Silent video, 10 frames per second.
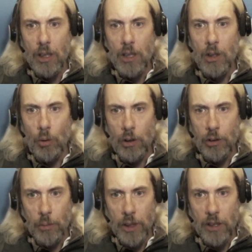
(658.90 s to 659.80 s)
You want
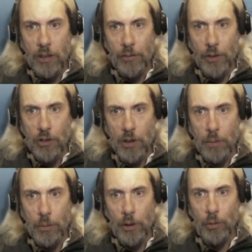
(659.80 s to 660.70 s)
to make a difference to the
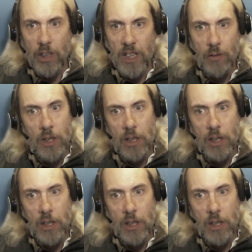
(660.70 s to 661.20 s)
point where even